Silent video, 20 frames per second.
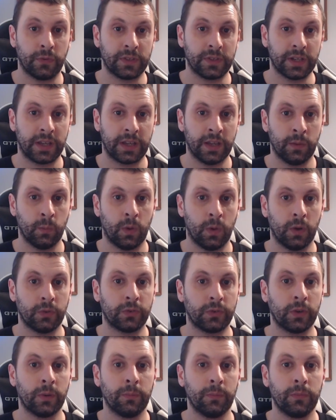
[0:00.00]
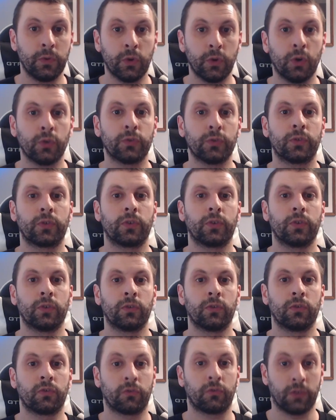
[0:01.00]
ticket whilst I'm not
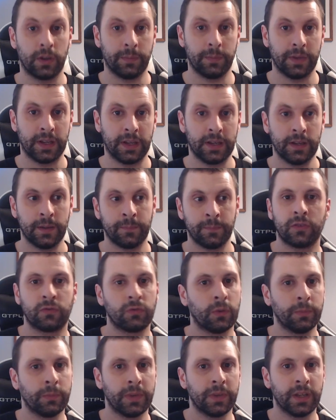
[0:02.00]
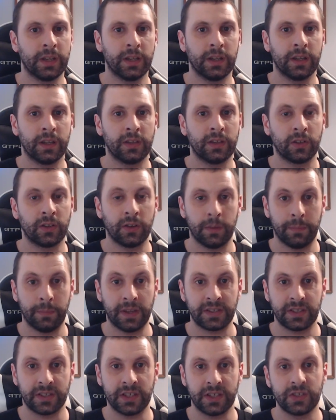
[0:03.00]
streaming, drop me a direct
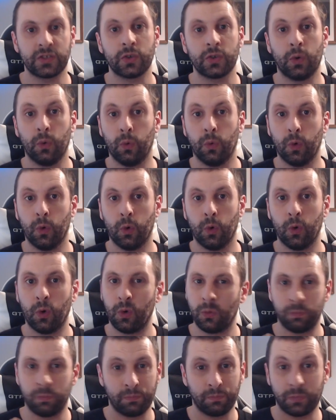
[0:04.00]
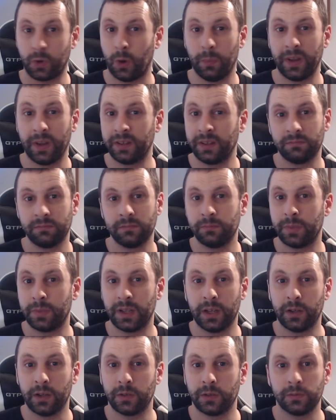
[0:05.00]
message or comment
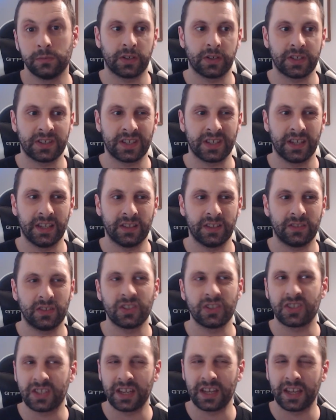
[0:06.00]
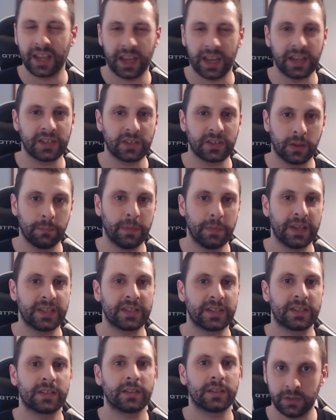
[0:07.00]
below. I can see it, just in case I
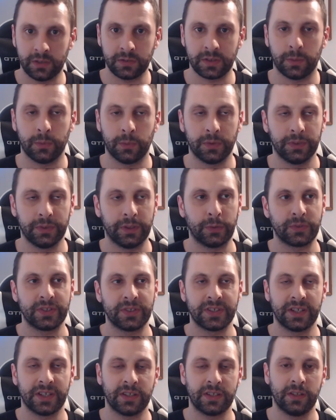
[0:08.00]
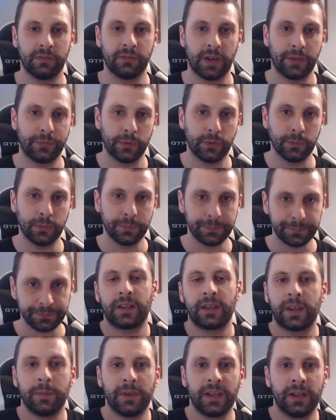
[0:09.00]
miss someone else has entered the raffle.
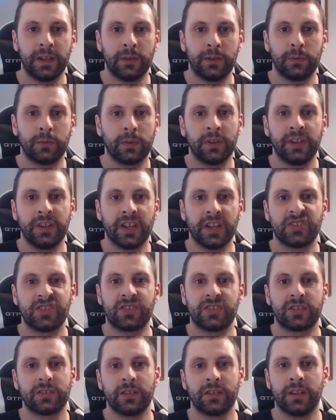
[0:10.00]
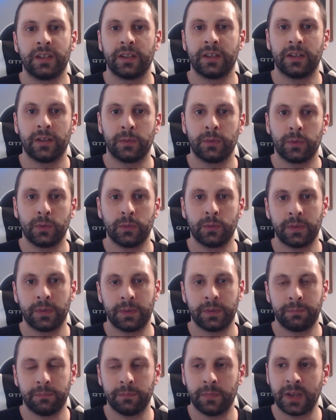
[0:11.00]
Give me a little nudge and I will
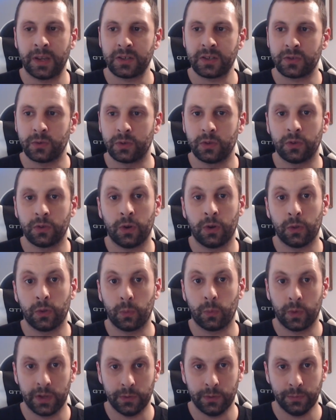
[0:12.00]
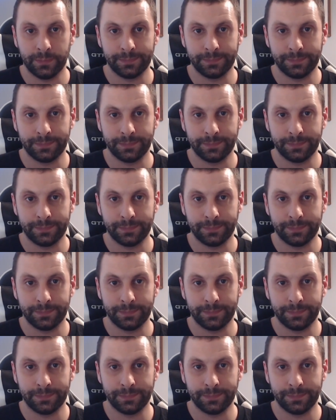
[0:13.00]
make sure you're on the wheel.